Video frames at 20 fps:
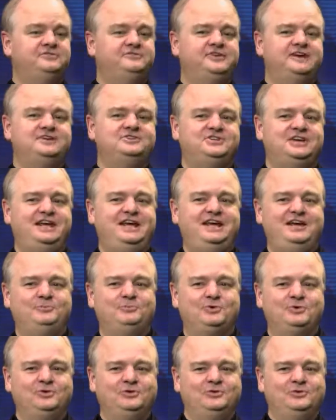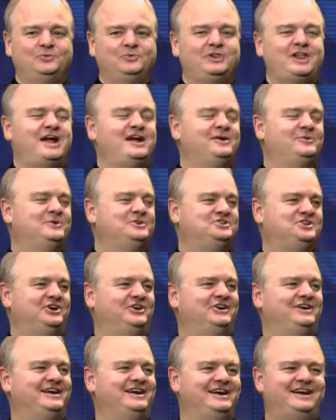fancy Hebrew language
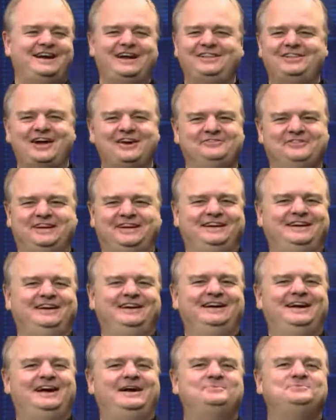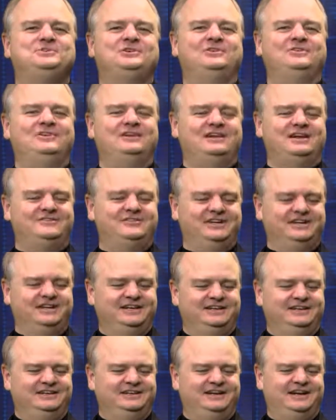here, and I love it, absolutely love
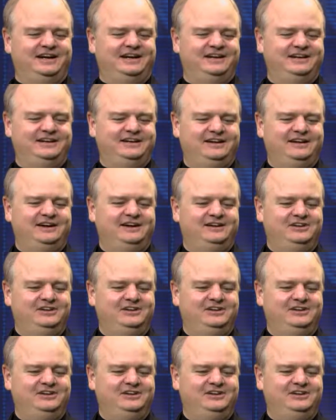it.